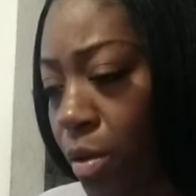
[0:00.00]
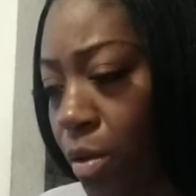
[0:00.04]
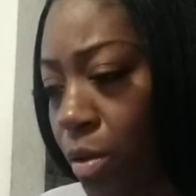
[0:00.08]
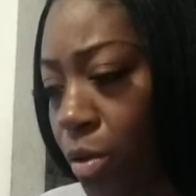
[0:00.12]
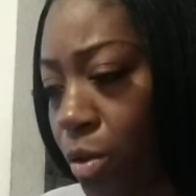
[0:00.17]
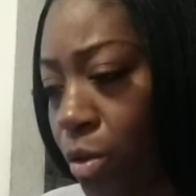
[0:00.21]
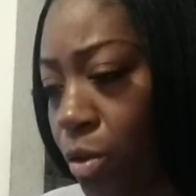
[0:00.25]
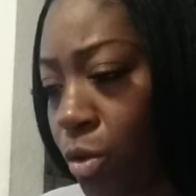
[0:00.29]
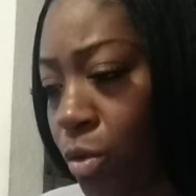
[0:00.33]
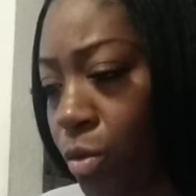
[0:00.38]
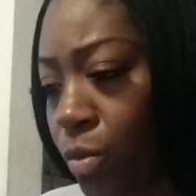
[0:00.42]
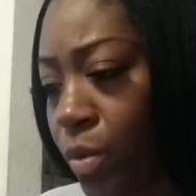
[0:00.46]

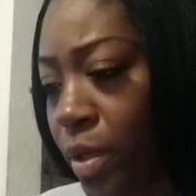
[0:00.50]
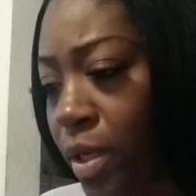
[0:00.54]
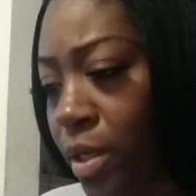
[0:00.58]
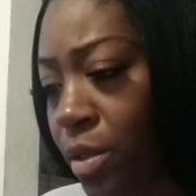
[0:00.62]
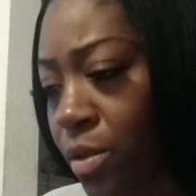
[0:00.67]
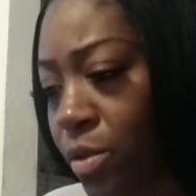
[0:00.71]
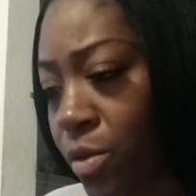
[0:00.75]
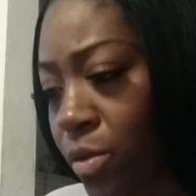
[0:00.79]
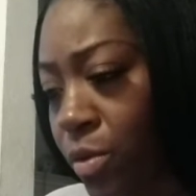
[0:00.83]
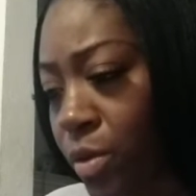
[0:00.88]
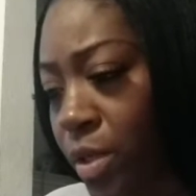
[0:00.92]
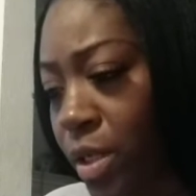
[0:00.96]
you
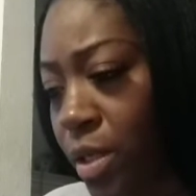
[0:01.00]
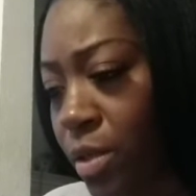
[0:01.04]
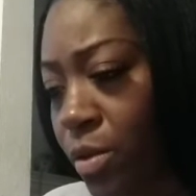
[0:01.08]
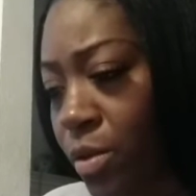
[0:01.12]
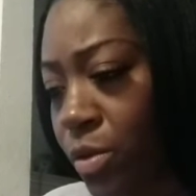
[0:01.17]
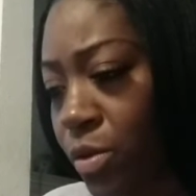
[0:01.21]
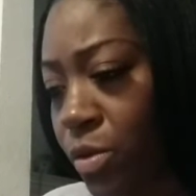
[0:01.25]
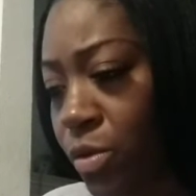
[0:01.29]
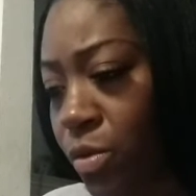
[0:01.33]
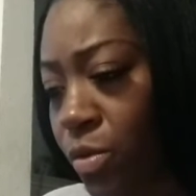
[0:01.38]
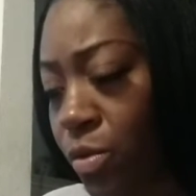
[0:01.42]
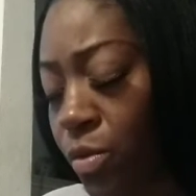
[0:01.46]
entered
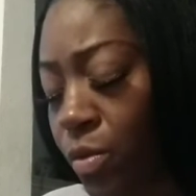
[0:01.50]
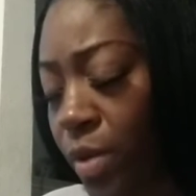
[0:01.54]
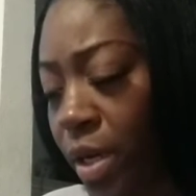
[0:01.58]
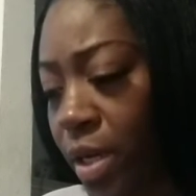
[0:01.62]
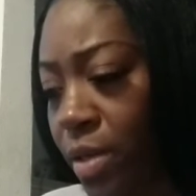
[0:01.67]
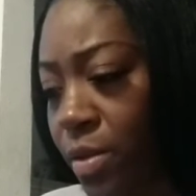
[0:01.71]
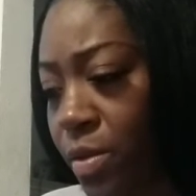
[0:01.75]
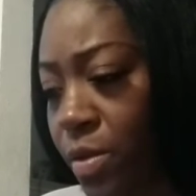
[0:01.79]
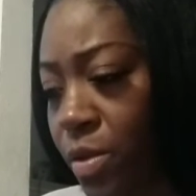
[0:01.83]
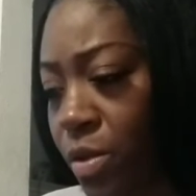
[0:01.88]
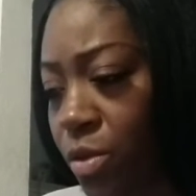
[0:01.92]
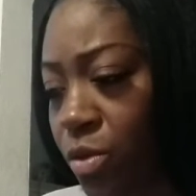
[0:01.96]
into a
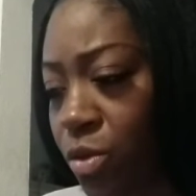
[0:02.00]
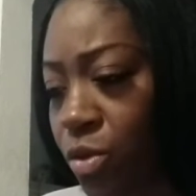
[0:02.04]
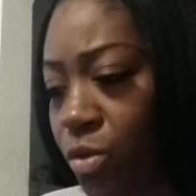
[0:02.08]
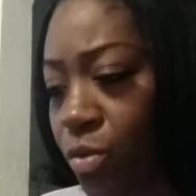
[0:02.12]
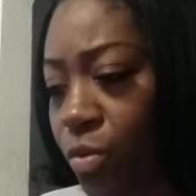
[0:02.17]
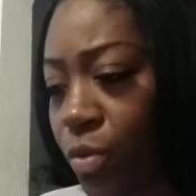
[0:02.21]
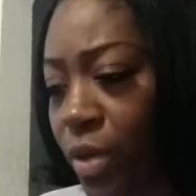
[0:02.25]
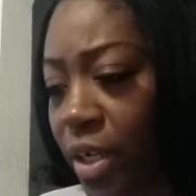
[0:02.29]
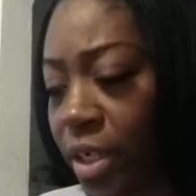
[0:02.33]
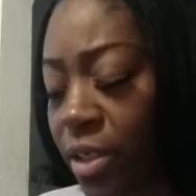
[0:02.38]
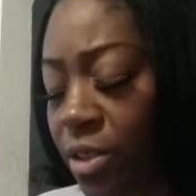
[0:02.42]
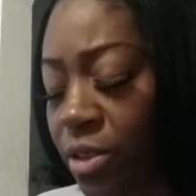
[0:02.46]

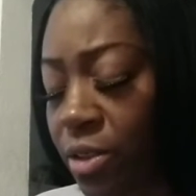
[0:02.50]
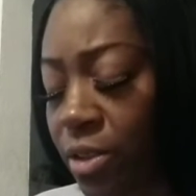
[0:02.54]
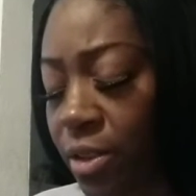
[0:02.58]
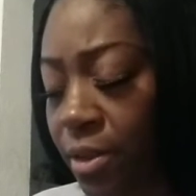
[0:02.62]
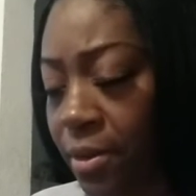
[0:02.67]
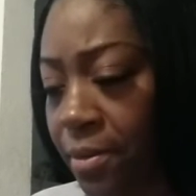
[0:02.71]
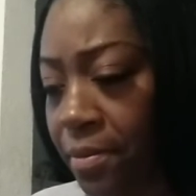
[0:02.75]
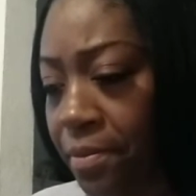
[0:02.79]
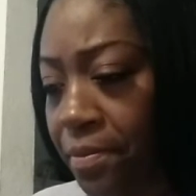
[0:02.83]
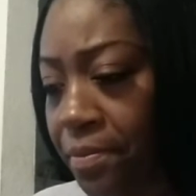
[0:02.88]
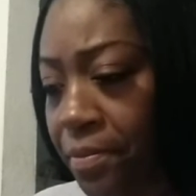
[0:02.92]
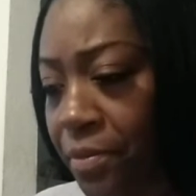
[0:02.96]

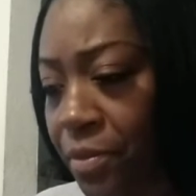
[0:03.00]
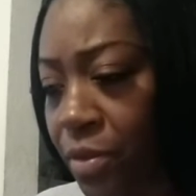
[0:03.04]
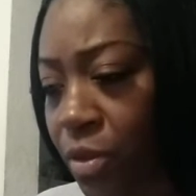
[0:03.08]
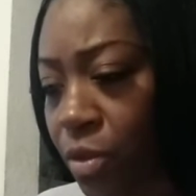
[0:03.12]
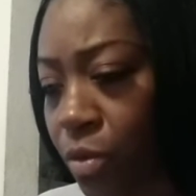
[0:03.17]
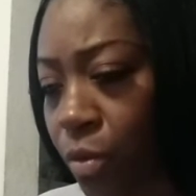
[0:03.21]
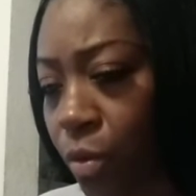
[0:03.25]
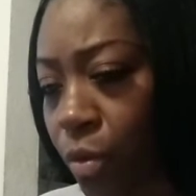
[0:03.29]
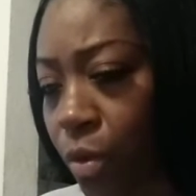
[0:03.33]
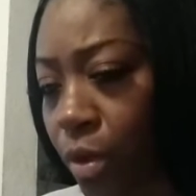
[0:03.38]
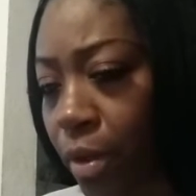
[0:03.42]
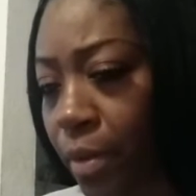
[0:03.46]
situation,
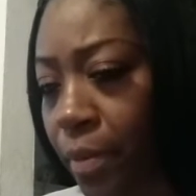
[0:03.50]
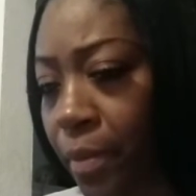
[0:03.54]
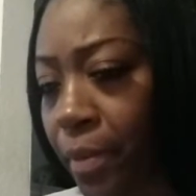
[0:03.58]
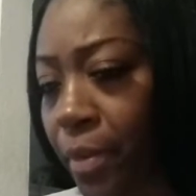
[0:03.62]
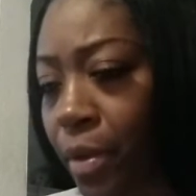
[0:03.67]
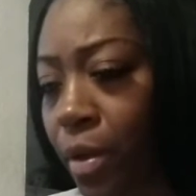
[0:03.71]
Scorp,